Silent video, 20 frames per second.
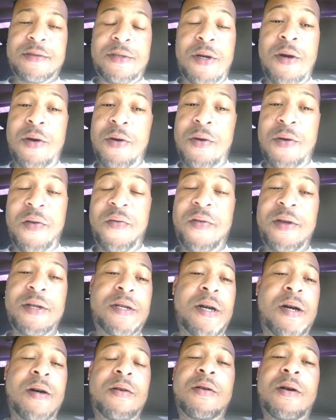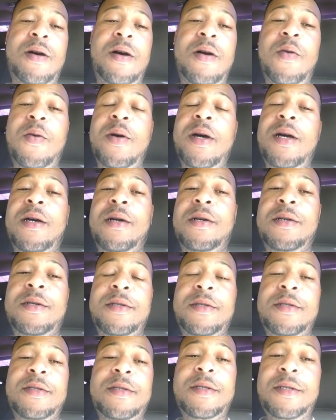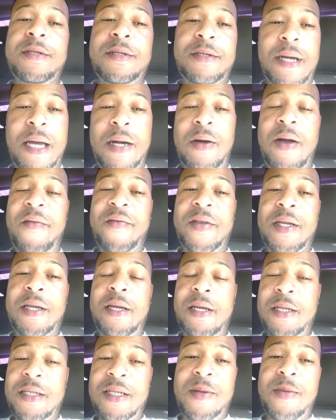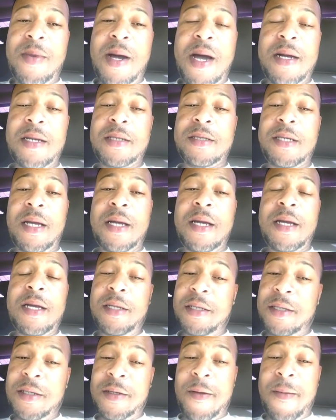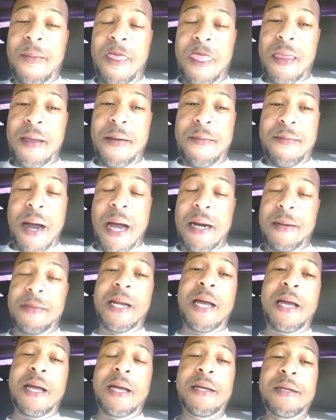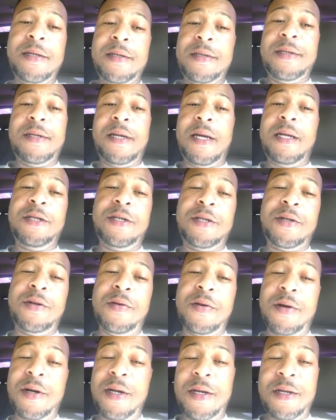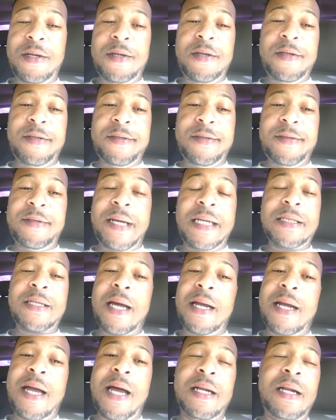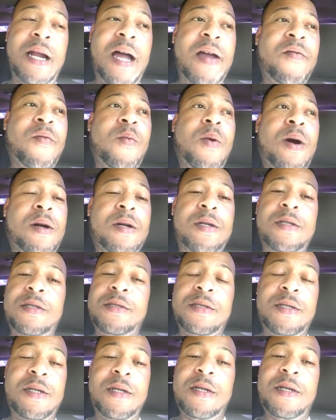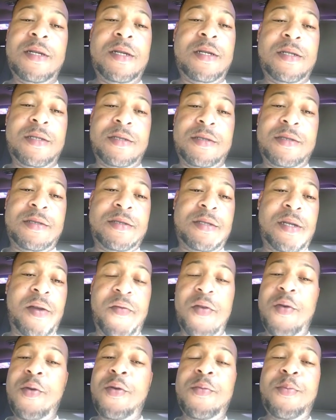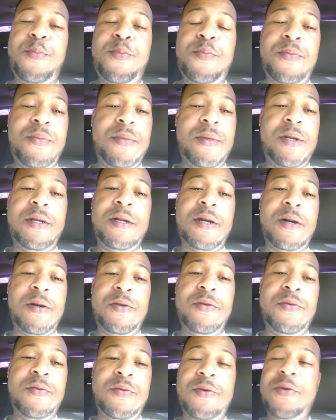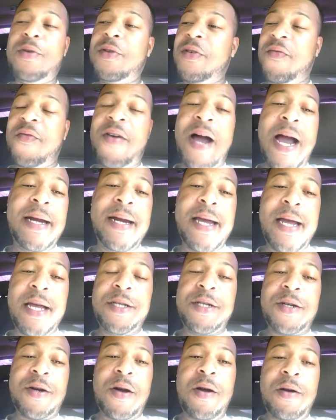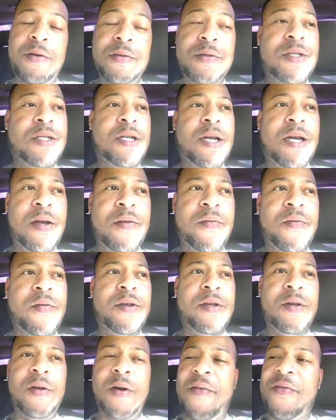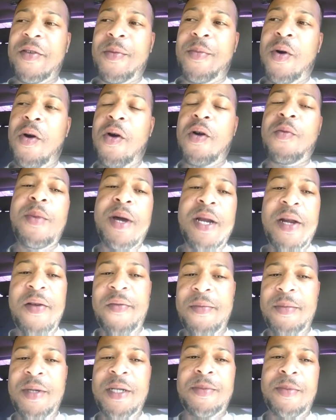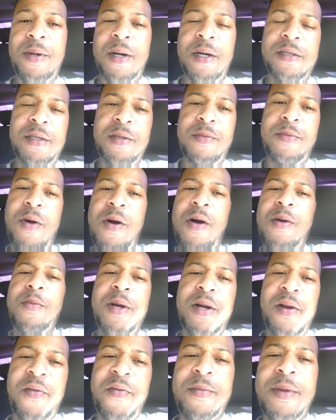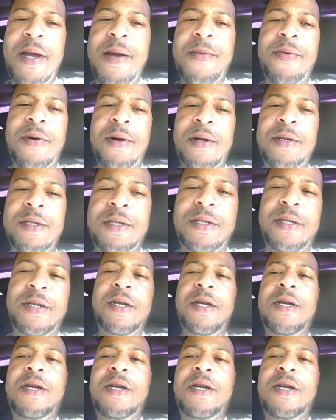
cool. If you don't, oh well. I don't have to kiss nobody's ass. Bottom line, in the story. That's kind of how life works. If you can finance your own stuff. You don't have to borrow money from this person, borrow money from that person.